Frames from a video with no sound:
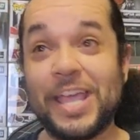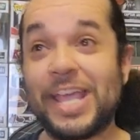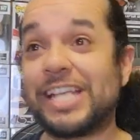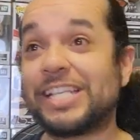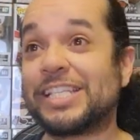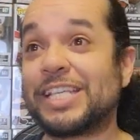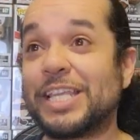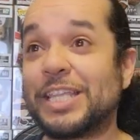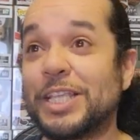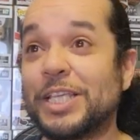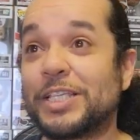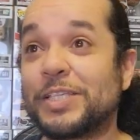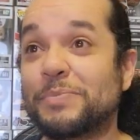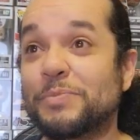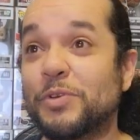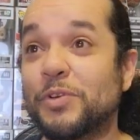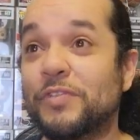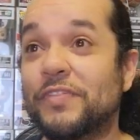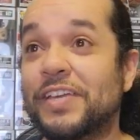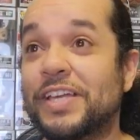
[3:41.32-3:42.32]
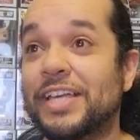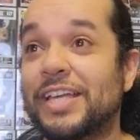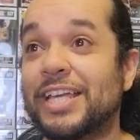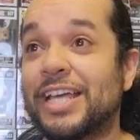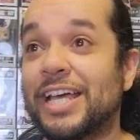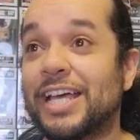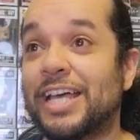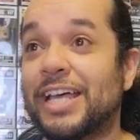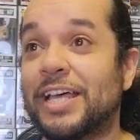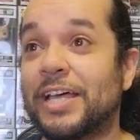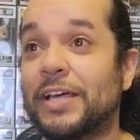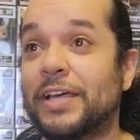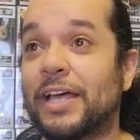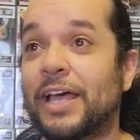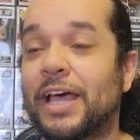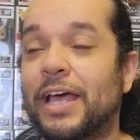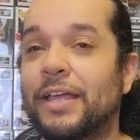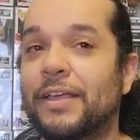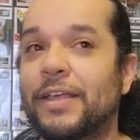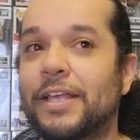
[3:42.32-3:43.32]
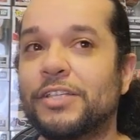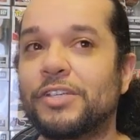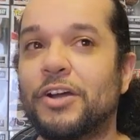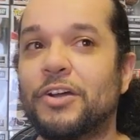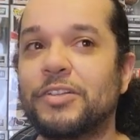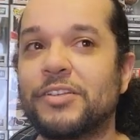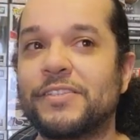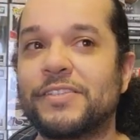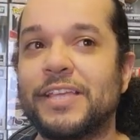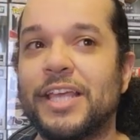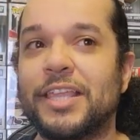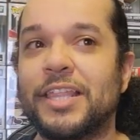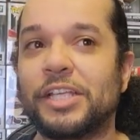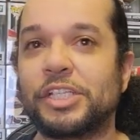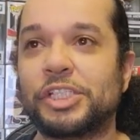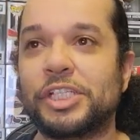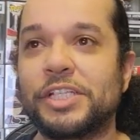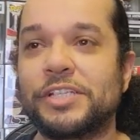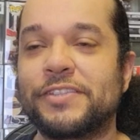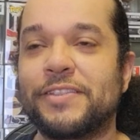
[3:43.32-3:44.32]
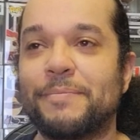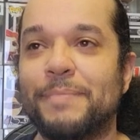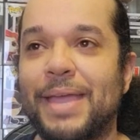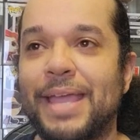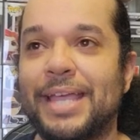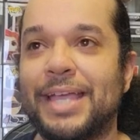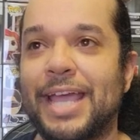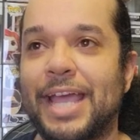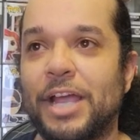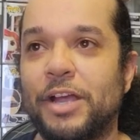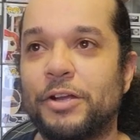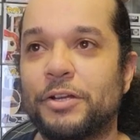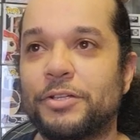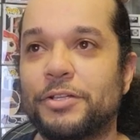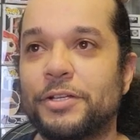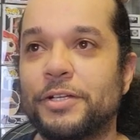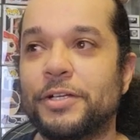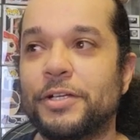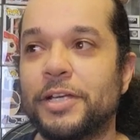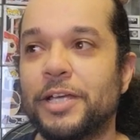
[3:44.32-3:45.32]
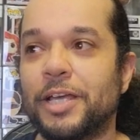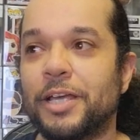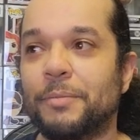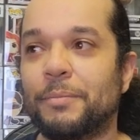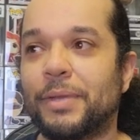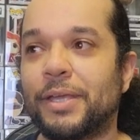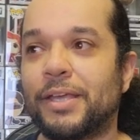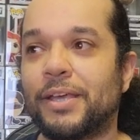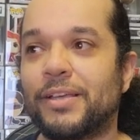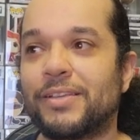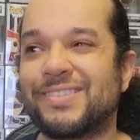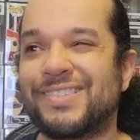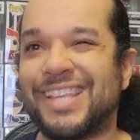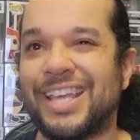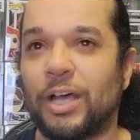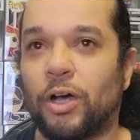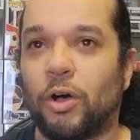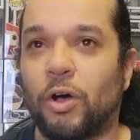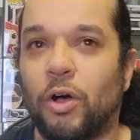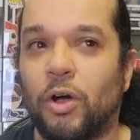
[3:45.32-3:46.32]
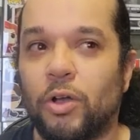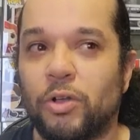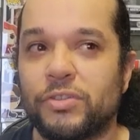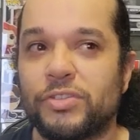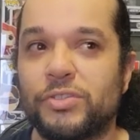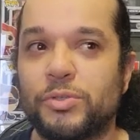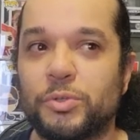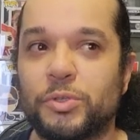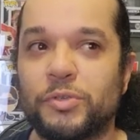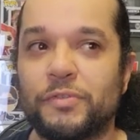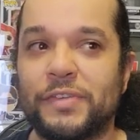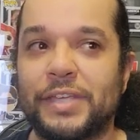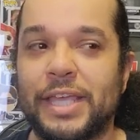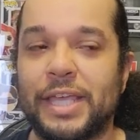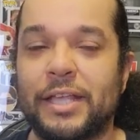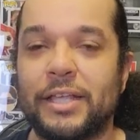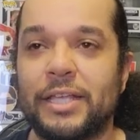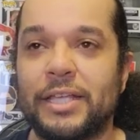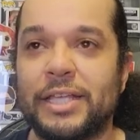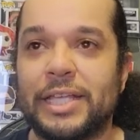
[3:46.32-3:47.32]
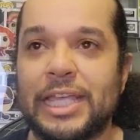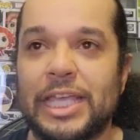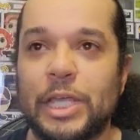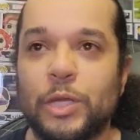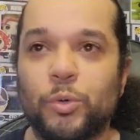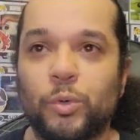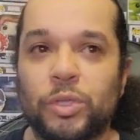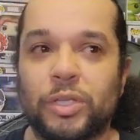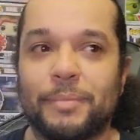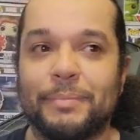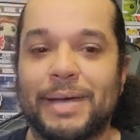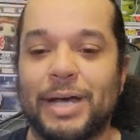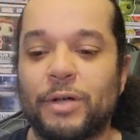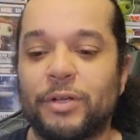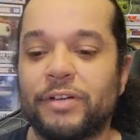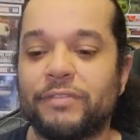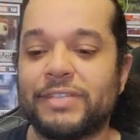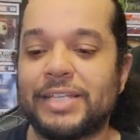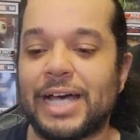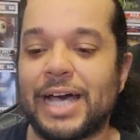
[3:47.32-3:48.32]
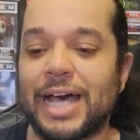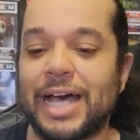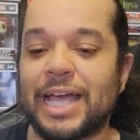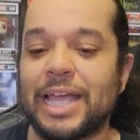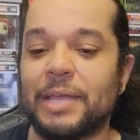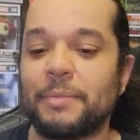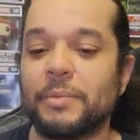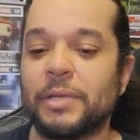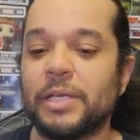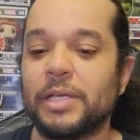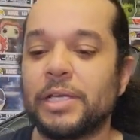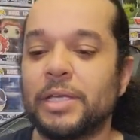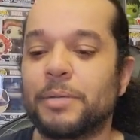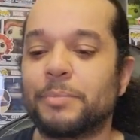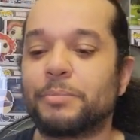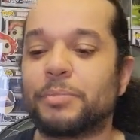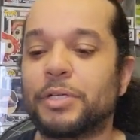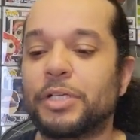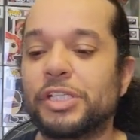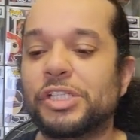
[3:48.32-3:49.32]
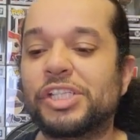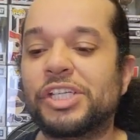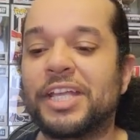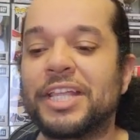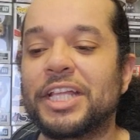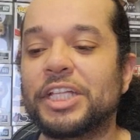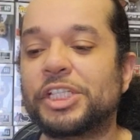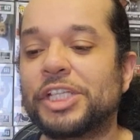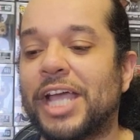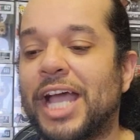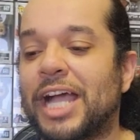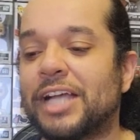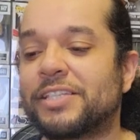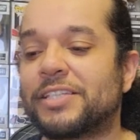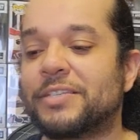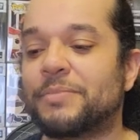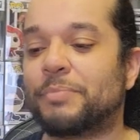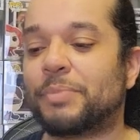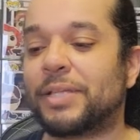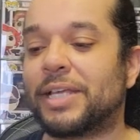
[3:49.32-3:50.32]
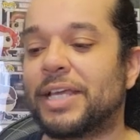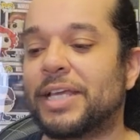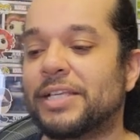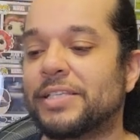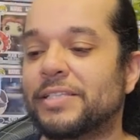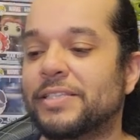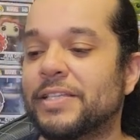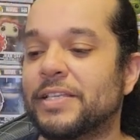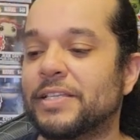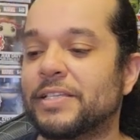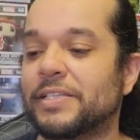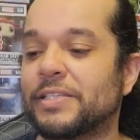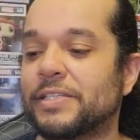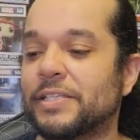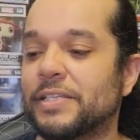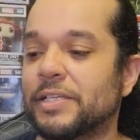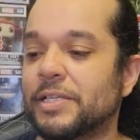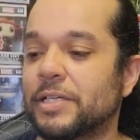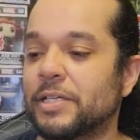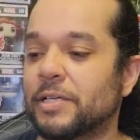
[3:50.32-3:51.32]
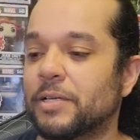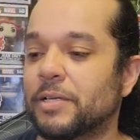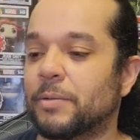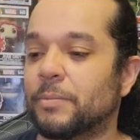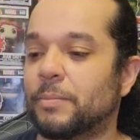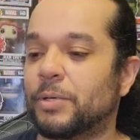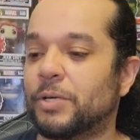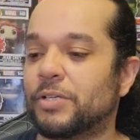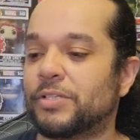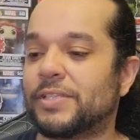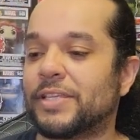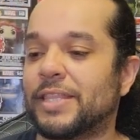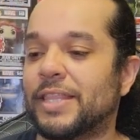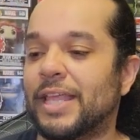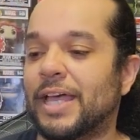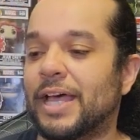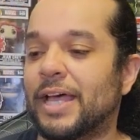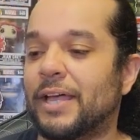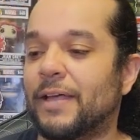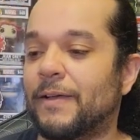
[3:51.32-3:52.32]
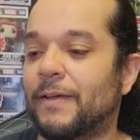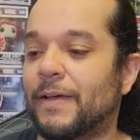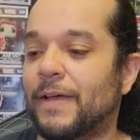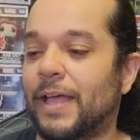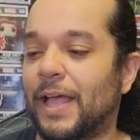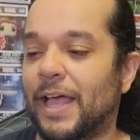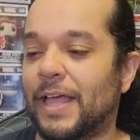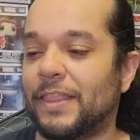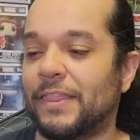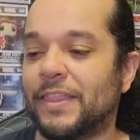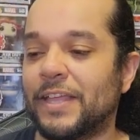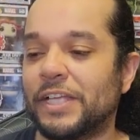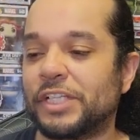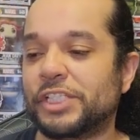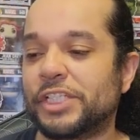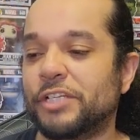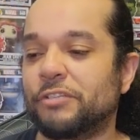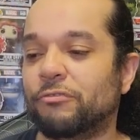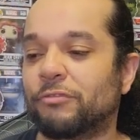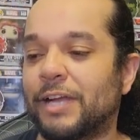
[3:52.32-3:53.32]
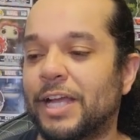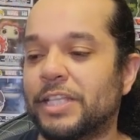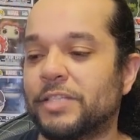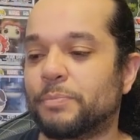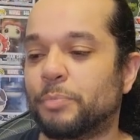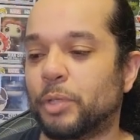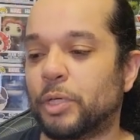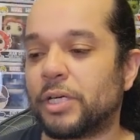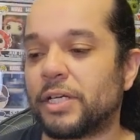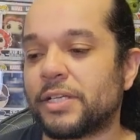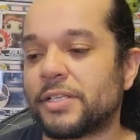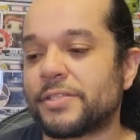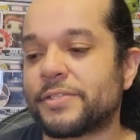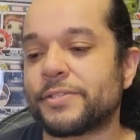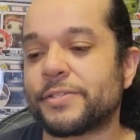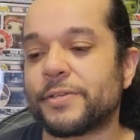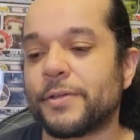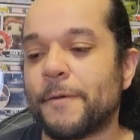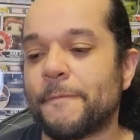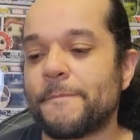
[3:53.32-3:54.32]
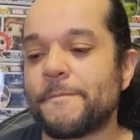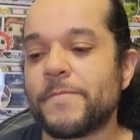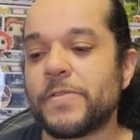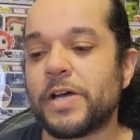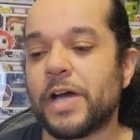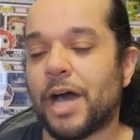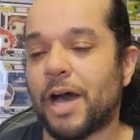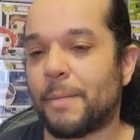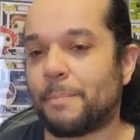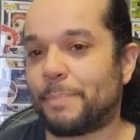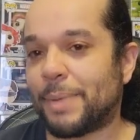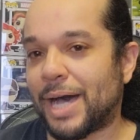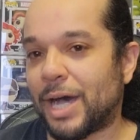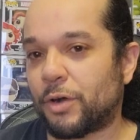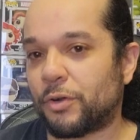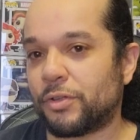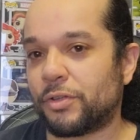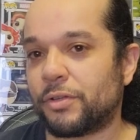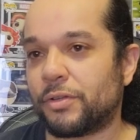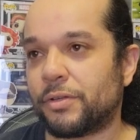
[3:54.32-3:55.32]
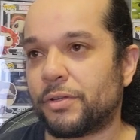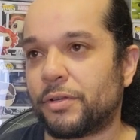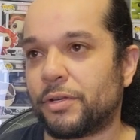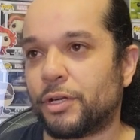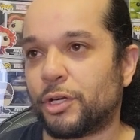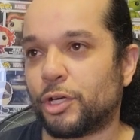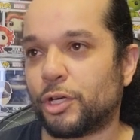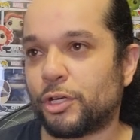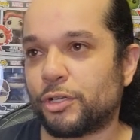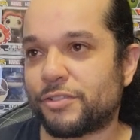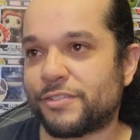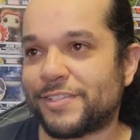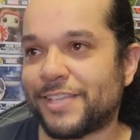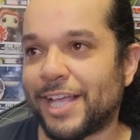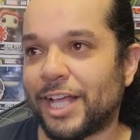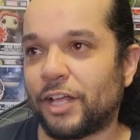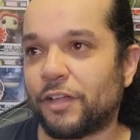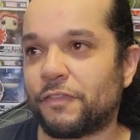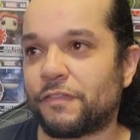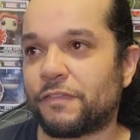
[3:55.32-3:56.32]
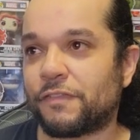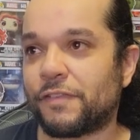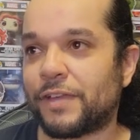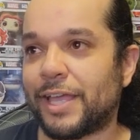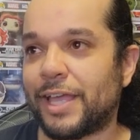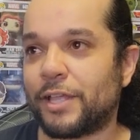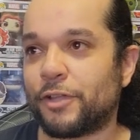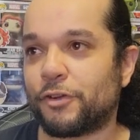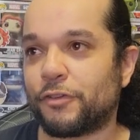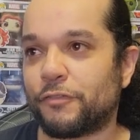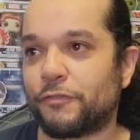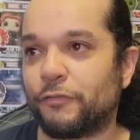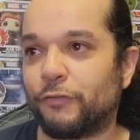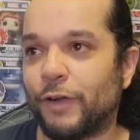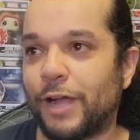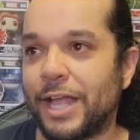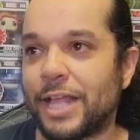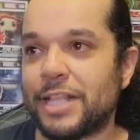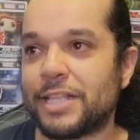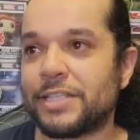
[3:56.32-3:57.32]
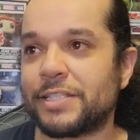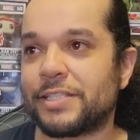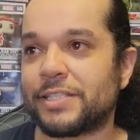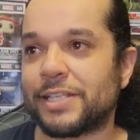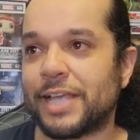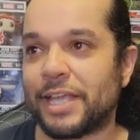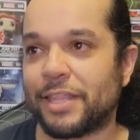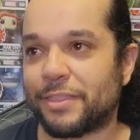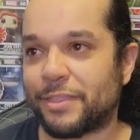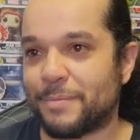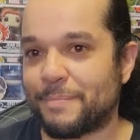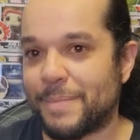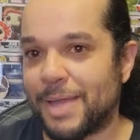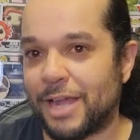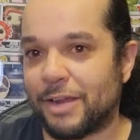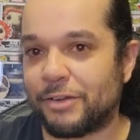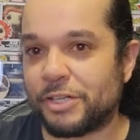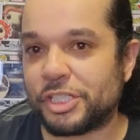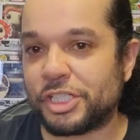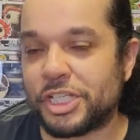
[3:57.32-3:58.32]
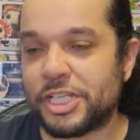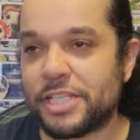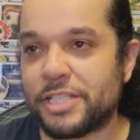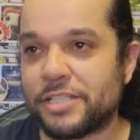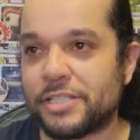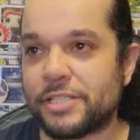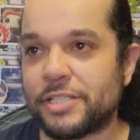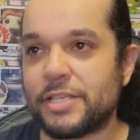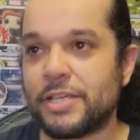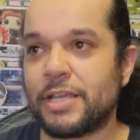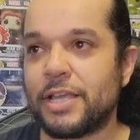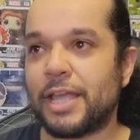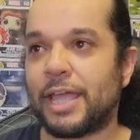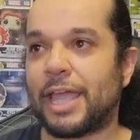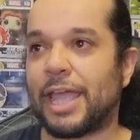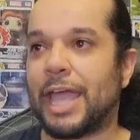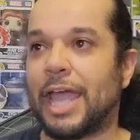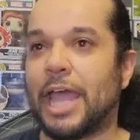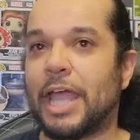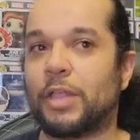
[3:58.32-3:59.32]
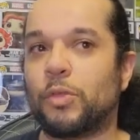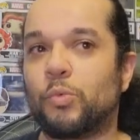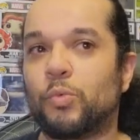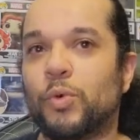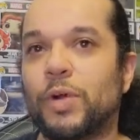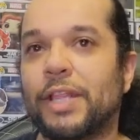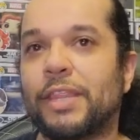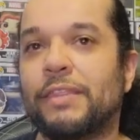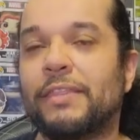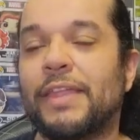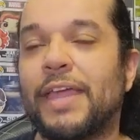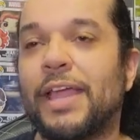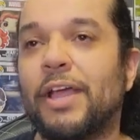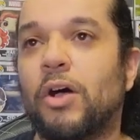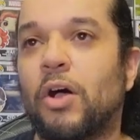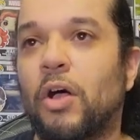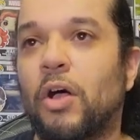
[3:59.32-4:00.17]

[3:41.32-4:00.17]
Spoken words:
is in this movie. It's hard to say that she's the main character, because they all sort of get an equal amount of time. But Jenna Jackson plays this person that I think she writes books about herself and her friends, like the marriages and what they